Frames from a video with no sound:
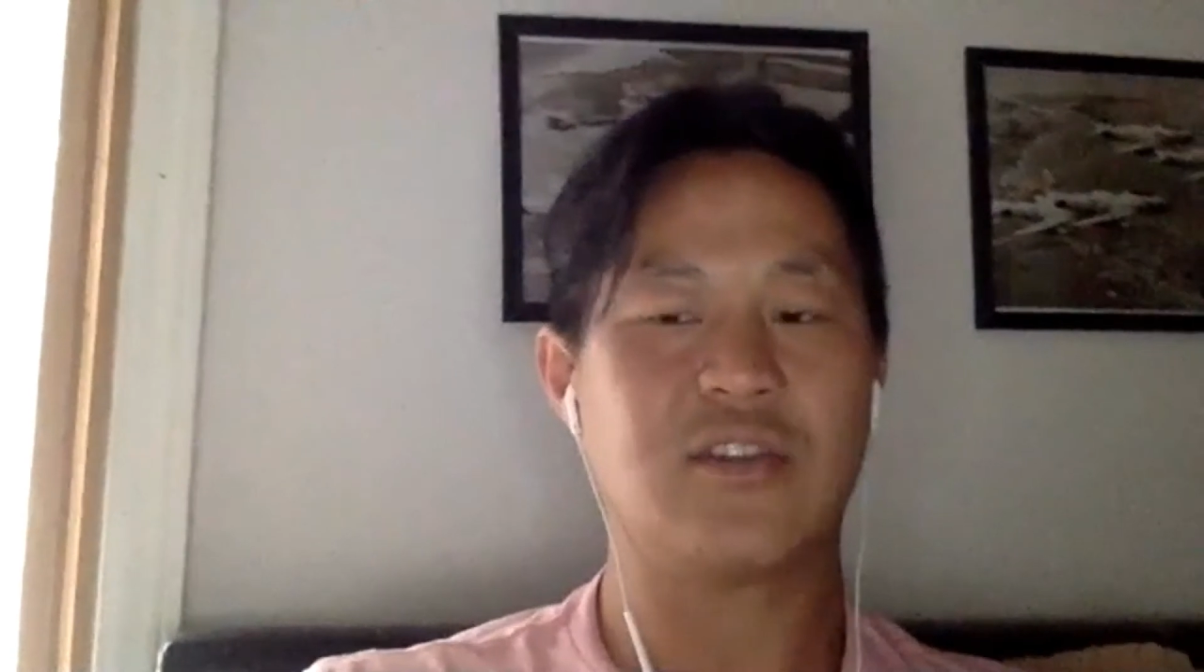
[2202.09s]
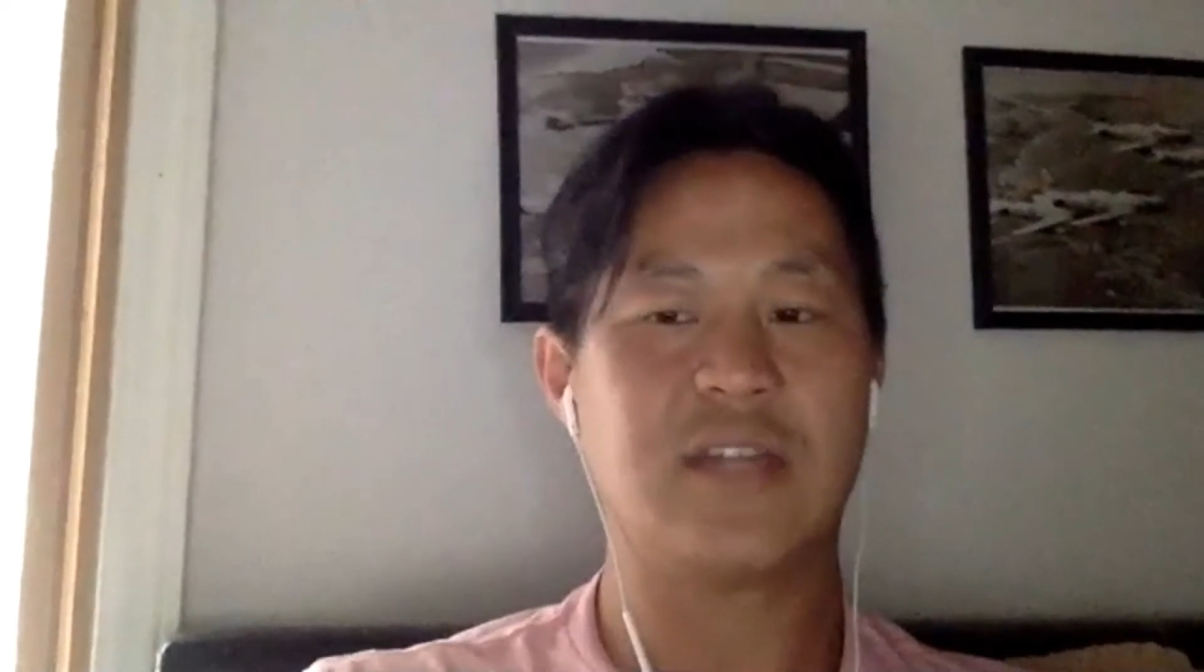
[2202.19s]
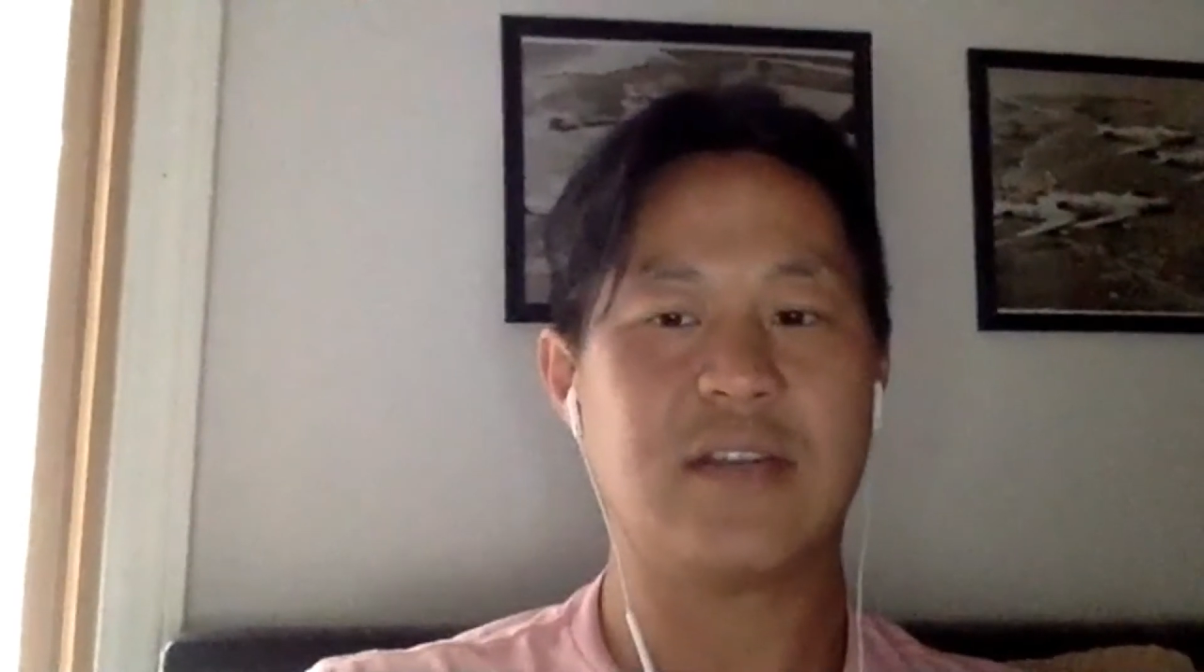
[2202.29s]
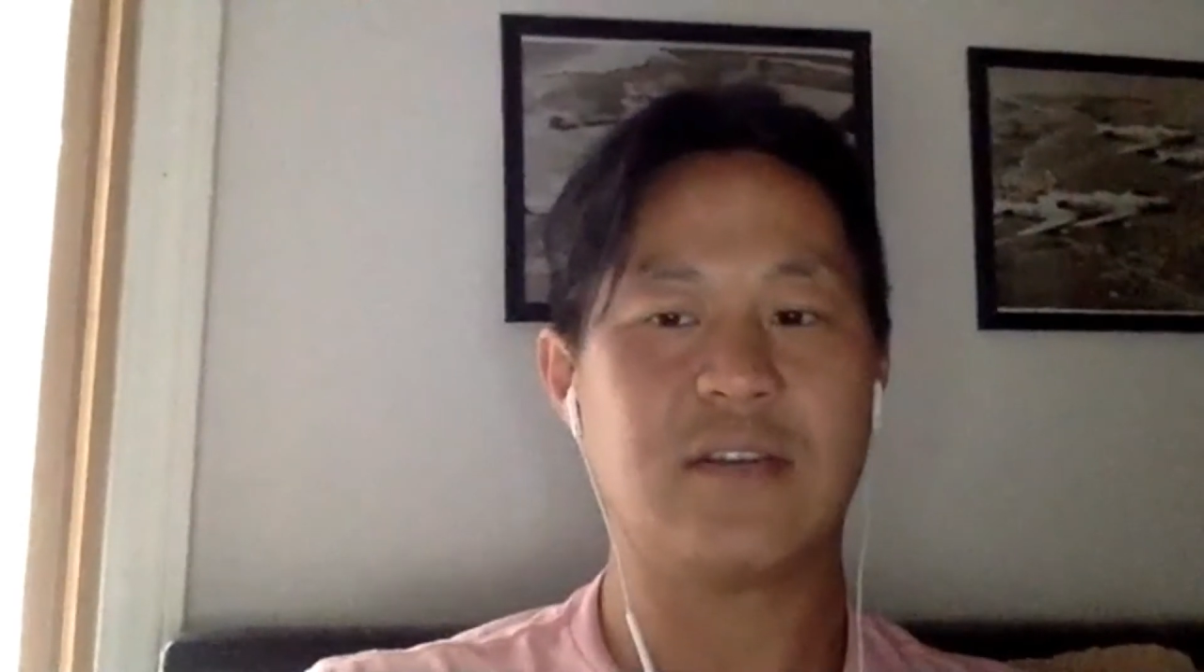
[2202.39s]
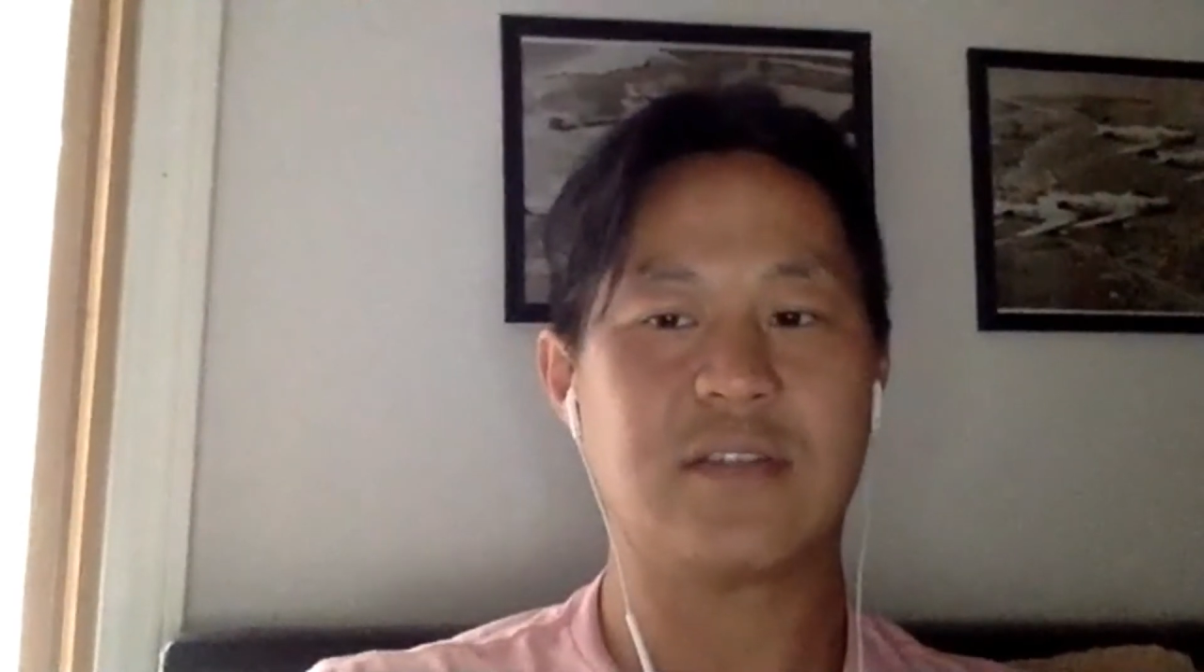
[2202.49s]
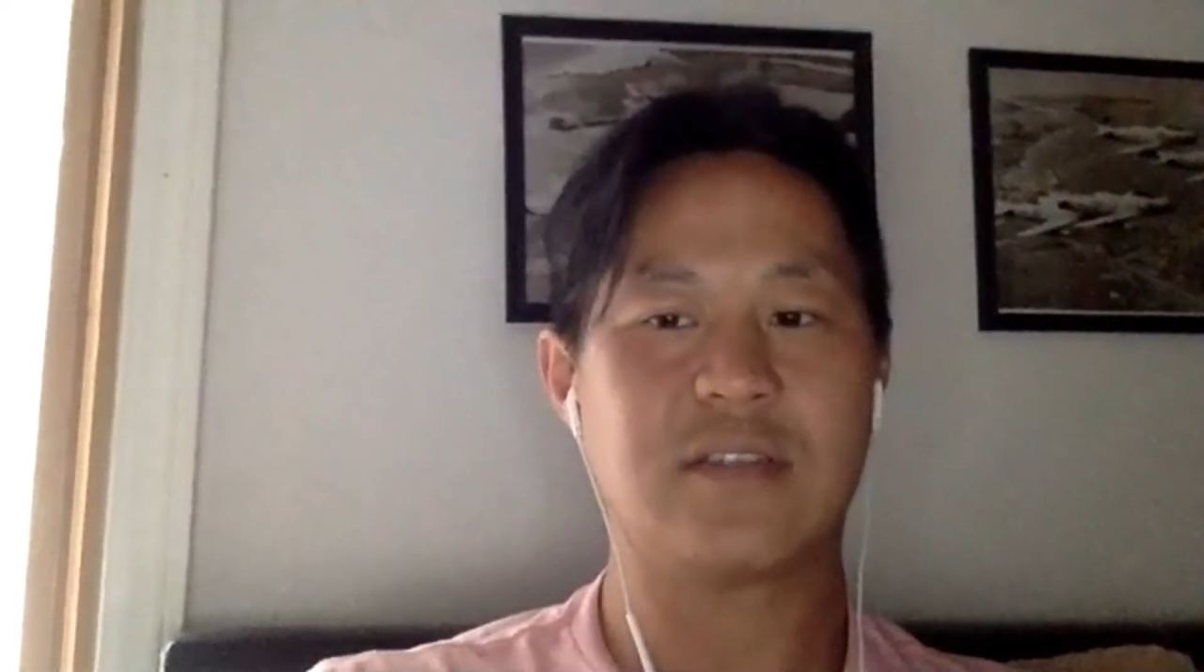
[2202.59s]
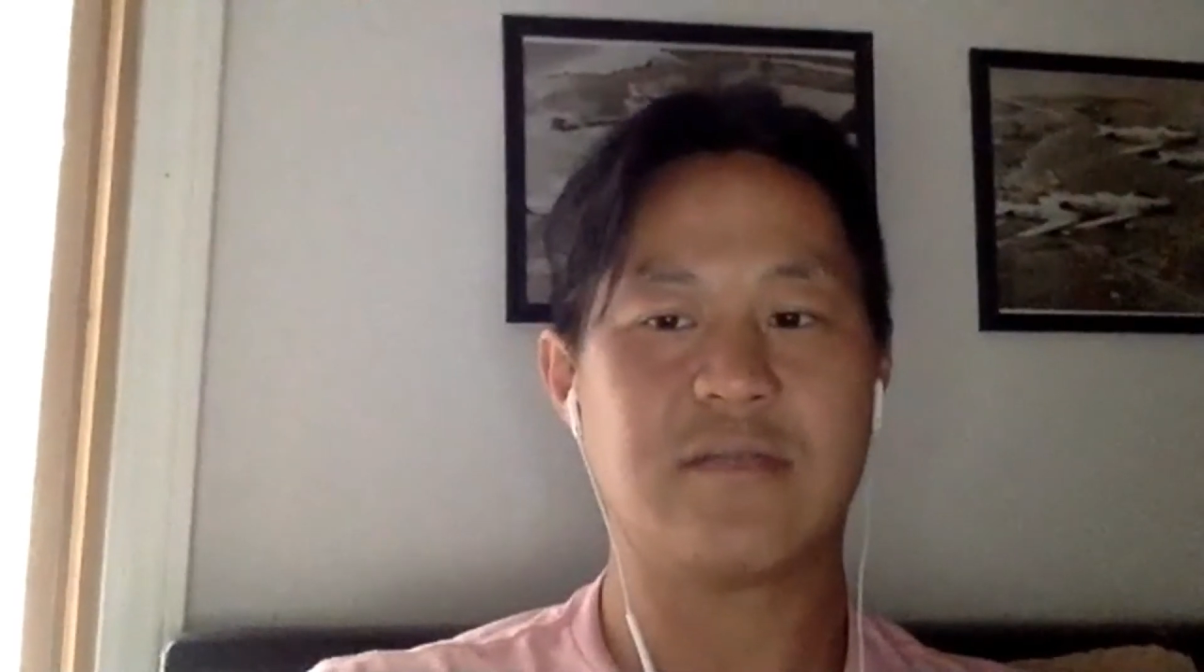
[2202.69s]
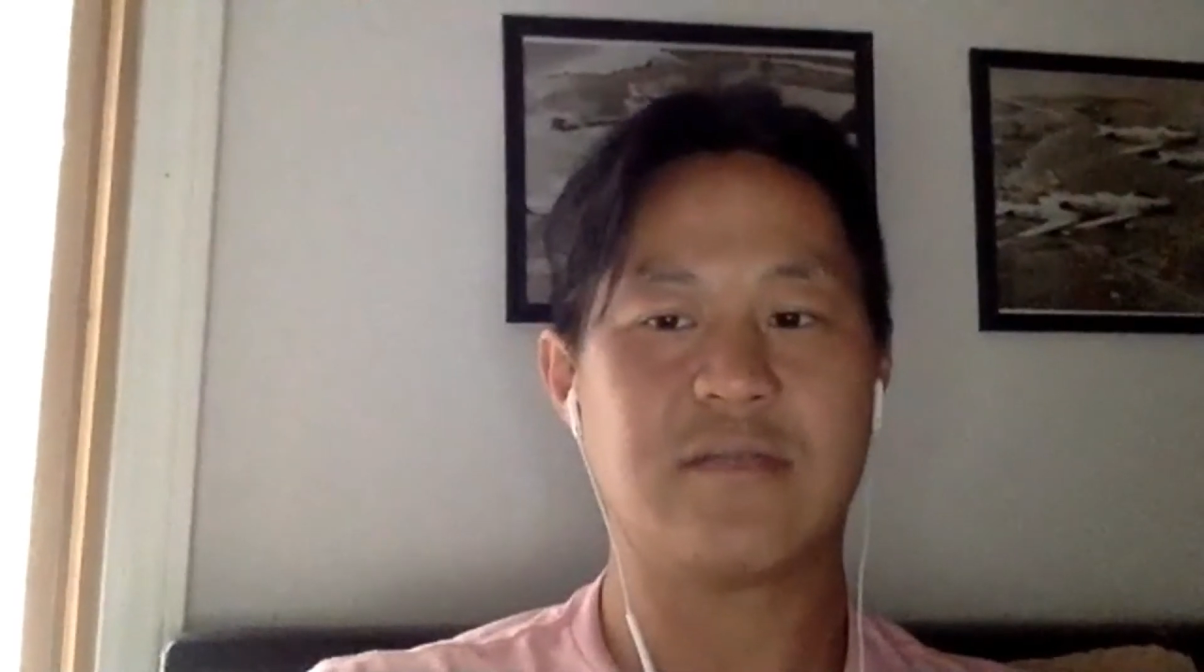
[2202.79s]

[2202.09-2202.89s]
diagnosis of